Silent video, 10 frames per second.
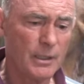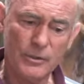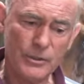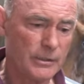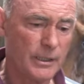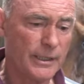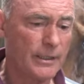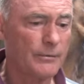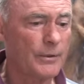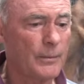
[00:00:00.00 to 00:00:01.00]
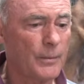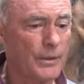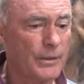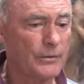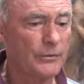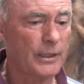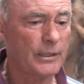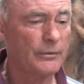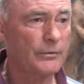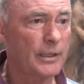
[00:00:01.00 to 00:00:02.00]
she's going to get it right one of these
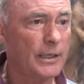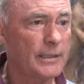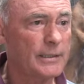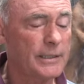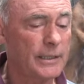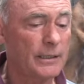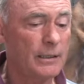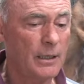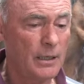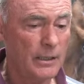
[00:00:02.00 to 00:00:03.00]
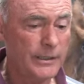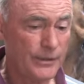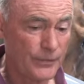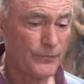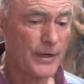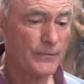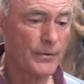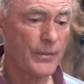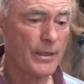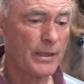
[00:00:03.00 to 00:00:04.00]
days, and you know, the
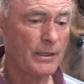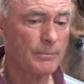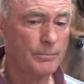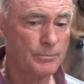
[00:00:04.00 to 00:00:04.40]
favourite there,